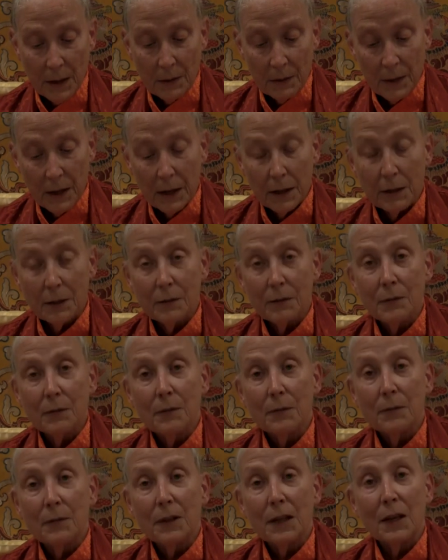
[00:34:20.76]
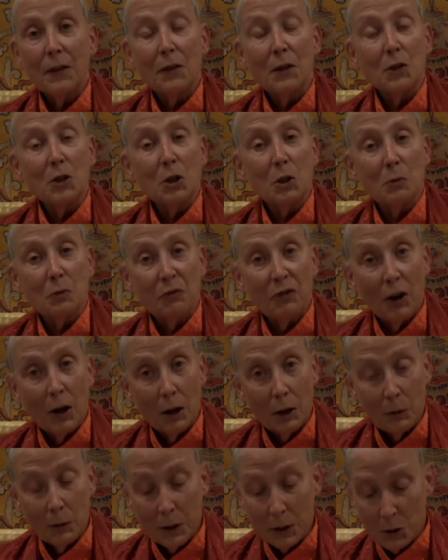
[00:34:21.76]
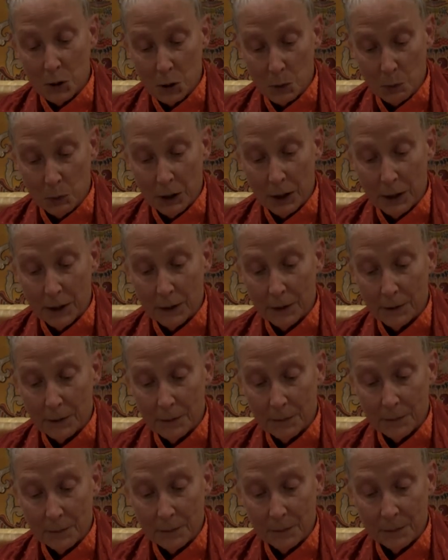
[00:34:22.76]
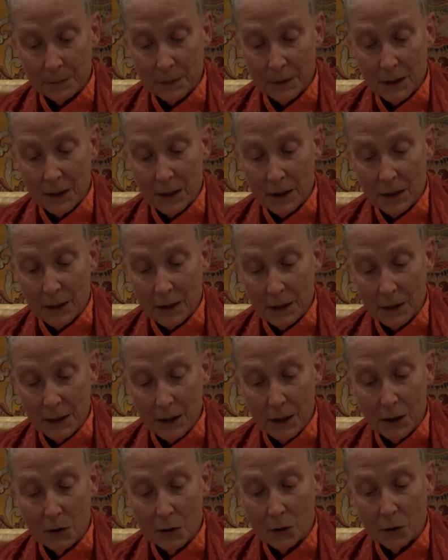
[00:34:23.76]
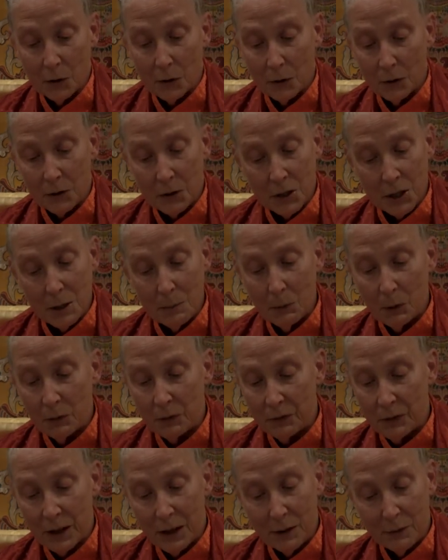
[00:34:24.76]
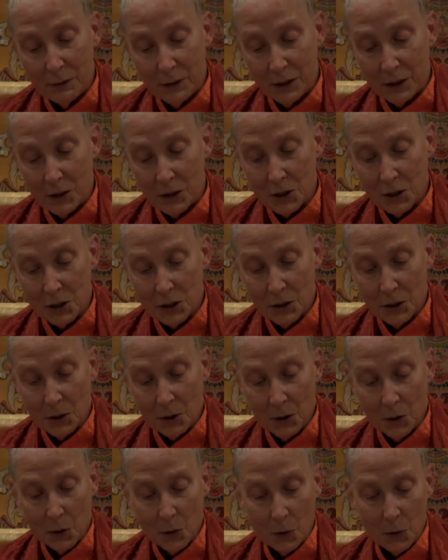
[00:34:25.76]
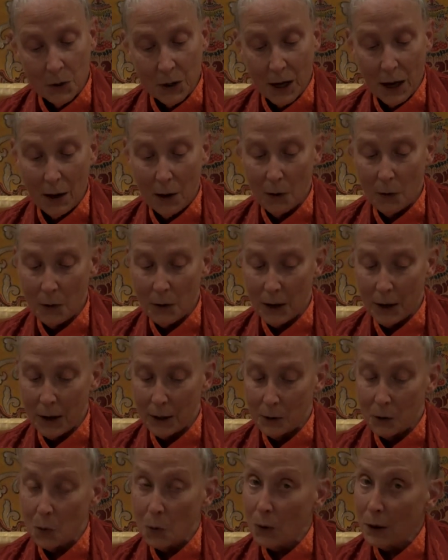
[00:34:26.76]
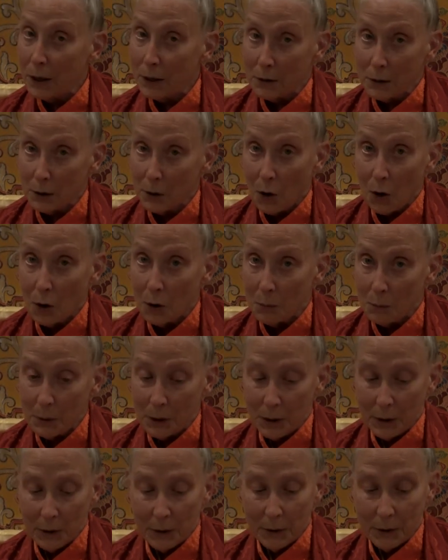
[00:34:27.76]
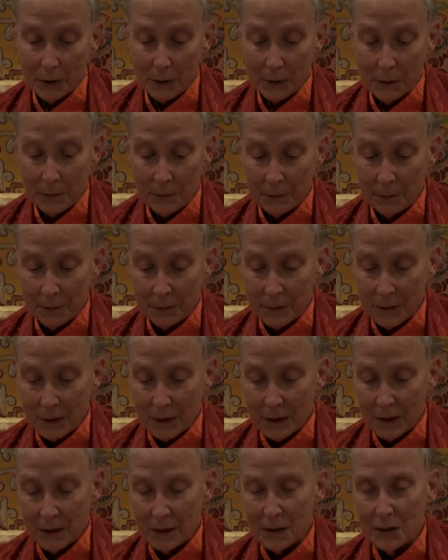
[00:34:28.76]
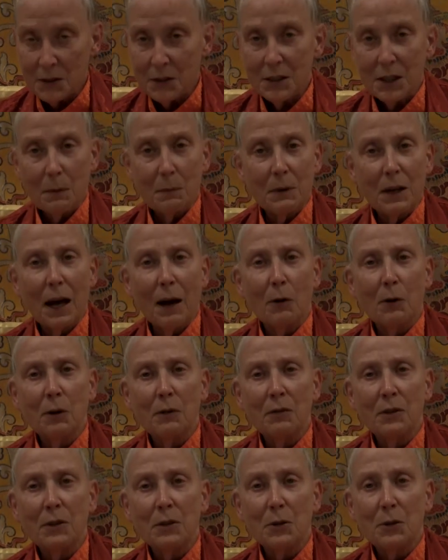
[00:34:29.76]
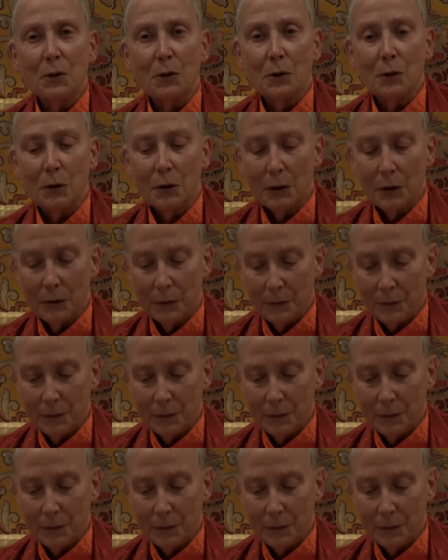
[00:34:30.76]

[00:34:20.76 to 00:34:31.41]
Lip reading: Then, in the following spring, Igor Timofenovich, who now had quite a long beard, stepped out of his door,